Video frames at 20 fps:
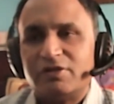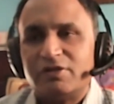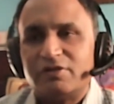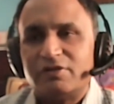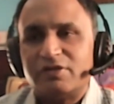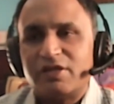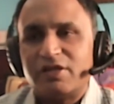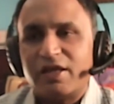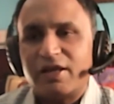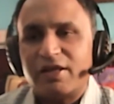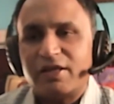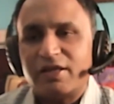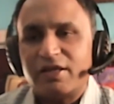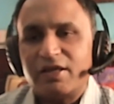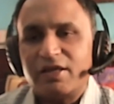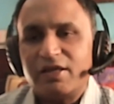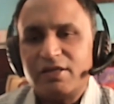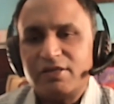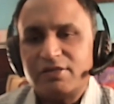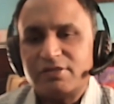There
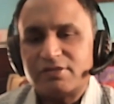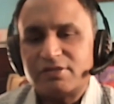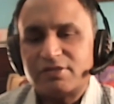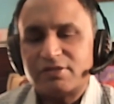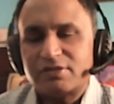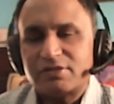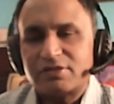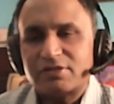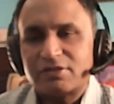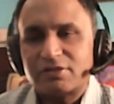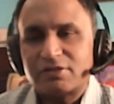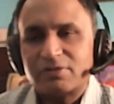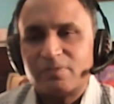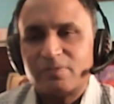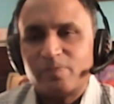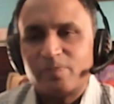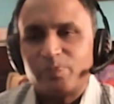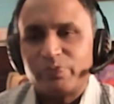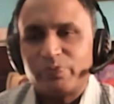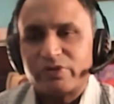is
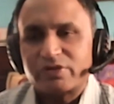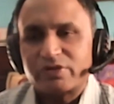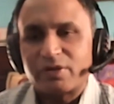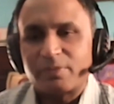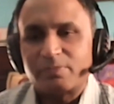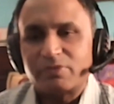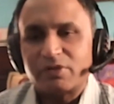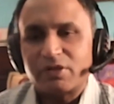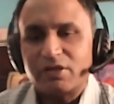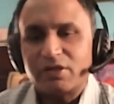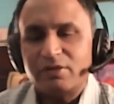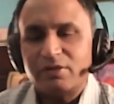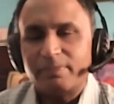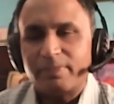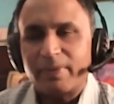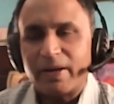something